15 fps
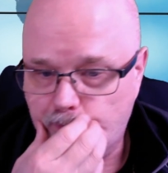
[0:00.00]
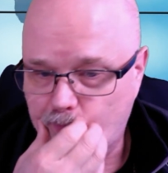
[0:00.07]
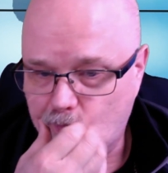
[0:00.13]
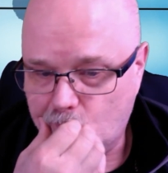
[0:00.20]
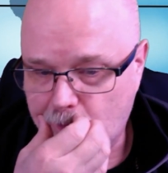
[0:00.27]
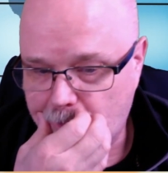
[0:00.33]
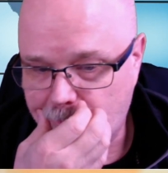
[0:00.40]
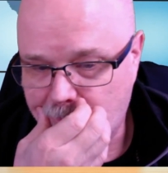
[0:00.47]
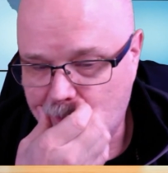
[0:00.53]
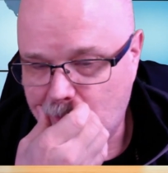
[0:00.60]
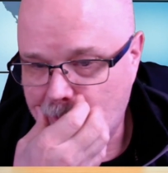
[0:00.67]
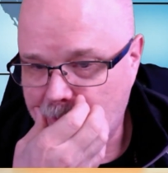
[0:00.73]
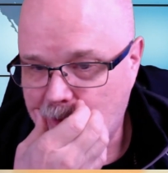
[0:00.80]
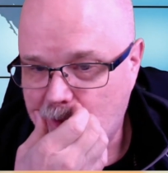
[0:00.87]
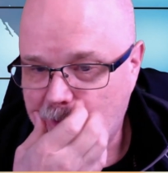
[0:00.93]
Yep.
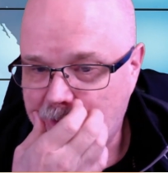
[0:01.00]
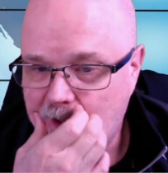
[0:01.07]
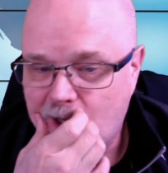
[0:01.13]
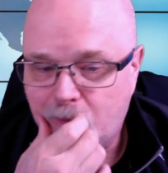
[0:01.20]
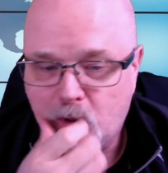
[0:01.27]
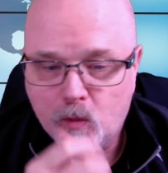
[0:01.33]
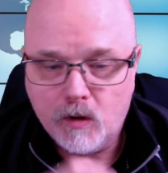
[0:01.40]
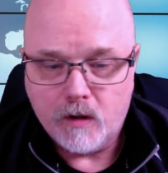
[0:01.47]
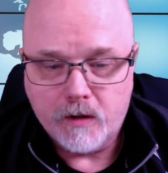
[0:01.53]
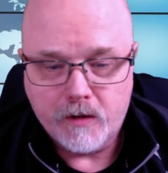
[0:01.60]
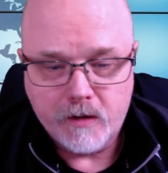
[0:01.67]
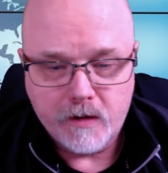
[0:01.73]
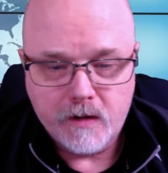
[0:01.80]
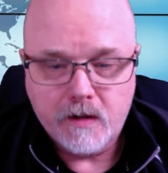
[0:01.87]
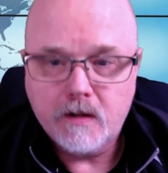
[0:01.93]
I'm no
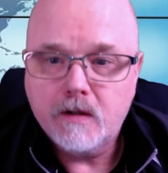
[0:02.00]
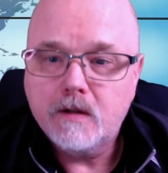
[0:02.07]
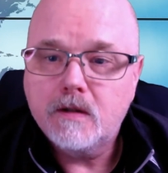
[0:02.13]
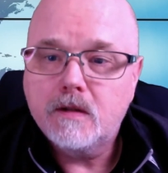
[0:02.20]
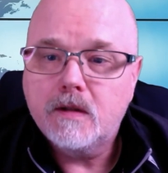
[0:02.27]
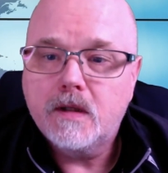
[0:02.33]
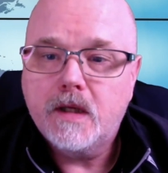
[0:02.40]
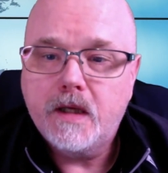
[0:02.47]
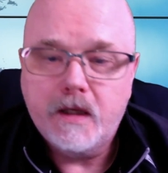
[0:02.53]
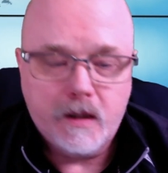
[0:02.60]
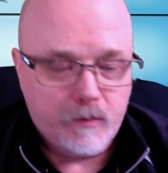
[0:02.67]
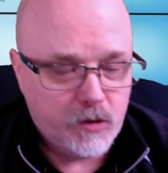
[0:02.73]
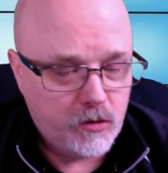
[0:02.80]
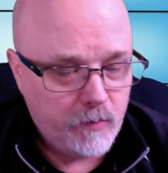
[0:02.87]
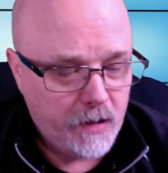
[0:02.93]
longer heating up
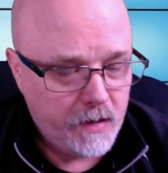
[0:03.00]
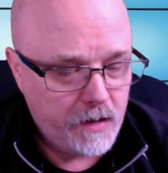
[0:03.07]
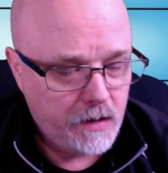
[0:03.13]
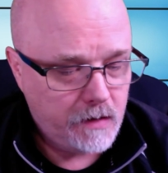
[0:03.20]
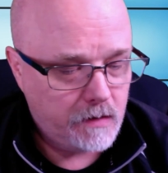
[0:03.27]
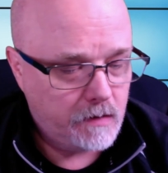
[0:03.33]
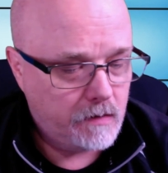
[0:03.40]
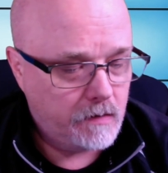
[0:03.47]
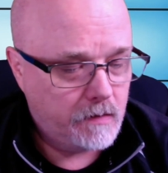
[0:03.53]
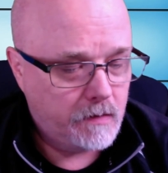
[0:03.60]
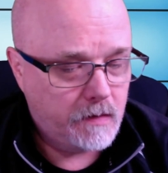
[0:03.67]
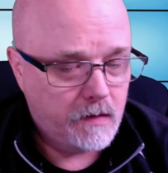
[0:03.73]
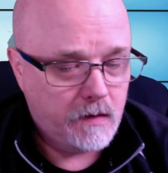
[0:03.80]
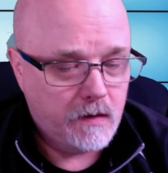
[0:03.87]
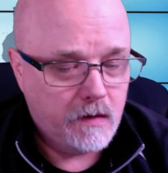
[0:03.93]
too bad yet,
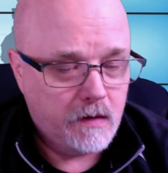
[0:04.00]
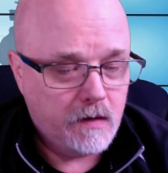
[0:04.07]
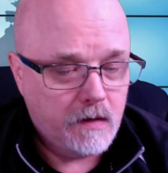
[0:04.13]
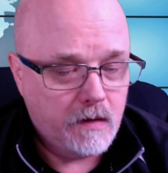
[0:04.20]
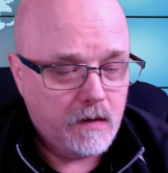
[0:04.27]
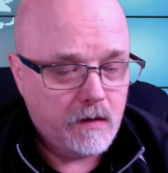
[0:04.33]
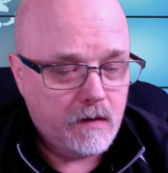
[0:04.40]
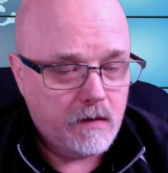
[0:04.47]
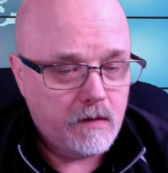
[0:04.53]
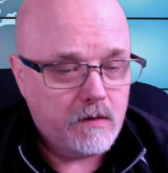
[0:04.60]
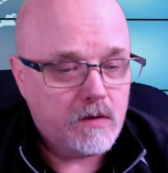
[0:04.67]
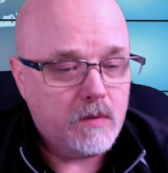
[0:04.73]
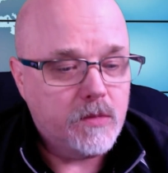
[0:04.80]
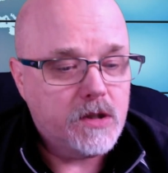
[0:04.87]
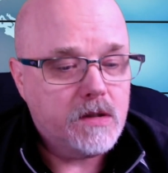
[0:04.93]

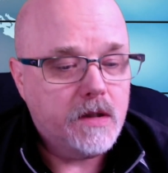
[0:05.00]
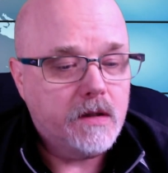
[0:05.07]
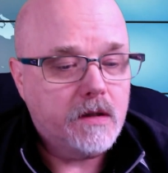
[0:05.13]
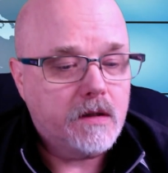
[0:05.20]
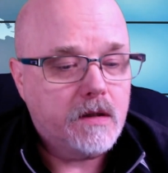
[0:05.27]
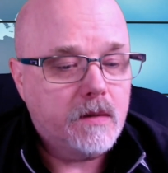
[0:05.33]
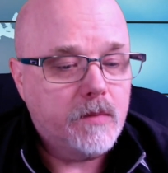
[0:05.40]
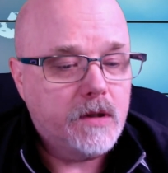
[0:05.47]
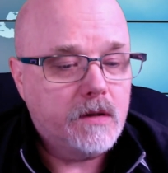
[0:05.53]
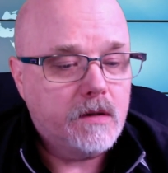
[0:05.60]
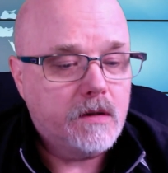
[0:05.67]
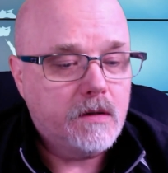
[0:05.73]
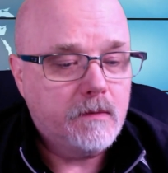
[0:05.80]
so I'm just letting it come in.